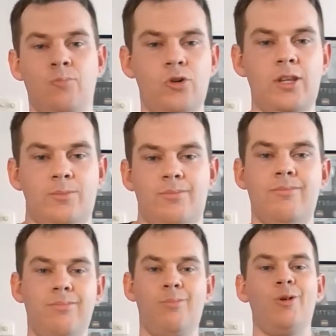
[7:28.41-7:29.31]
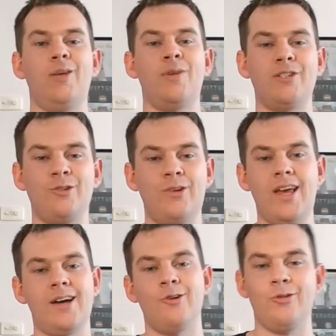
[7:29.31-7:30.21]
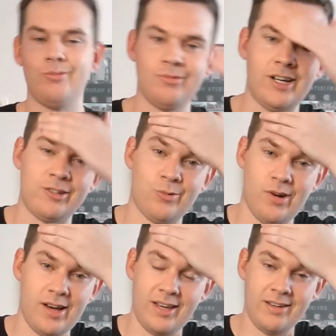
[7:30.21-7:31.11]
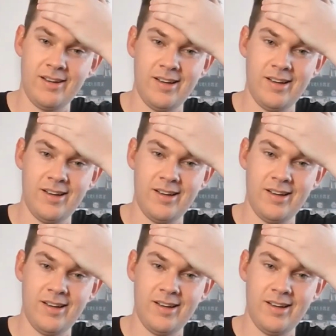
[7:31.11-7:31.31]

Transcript: what are you meant to do now? Like, do I